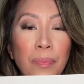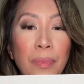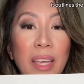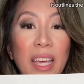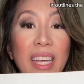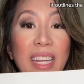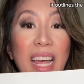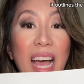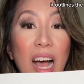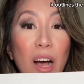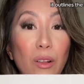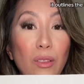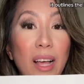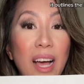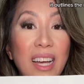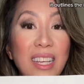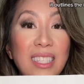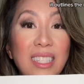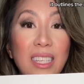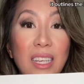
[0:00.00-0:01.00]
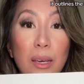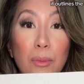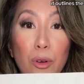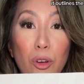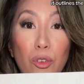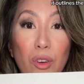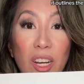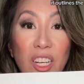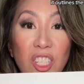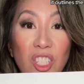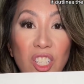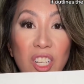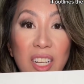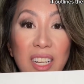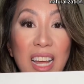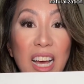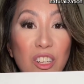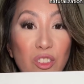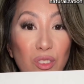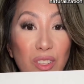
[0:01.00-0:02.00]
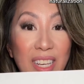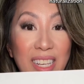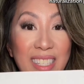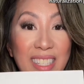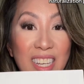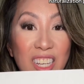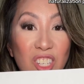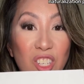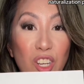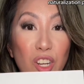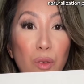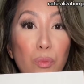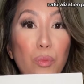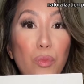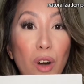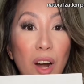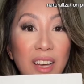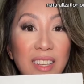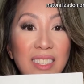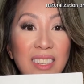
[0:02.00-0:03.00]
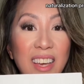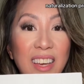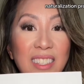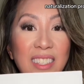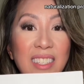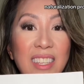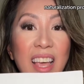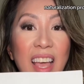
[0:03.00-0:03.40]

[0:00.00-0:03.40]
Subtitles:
It outlines the immigration naturalization process